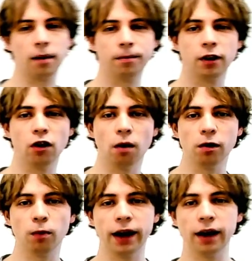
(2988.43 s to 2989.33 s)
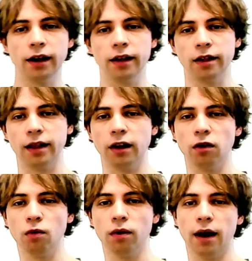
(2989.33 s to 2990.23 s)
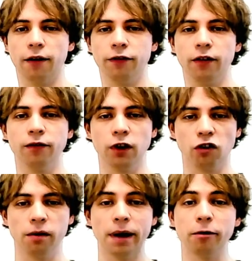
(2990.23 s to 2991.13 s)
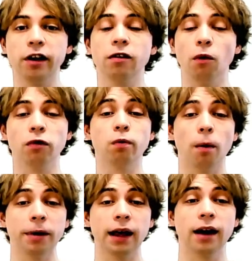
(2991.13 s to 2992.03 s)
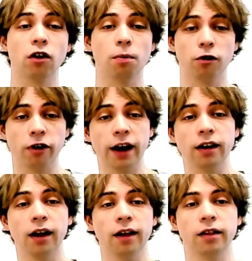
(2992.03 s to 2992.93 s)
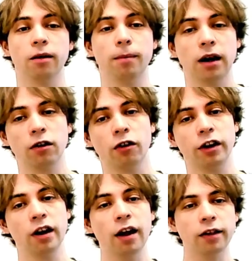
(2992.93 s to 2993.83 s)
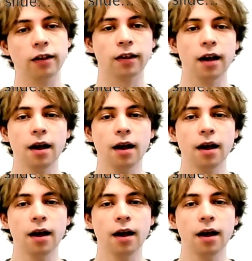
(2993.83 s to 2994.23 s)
The normal way is that you have virtual memory, so swapping and copy and write as the mandatory tasks.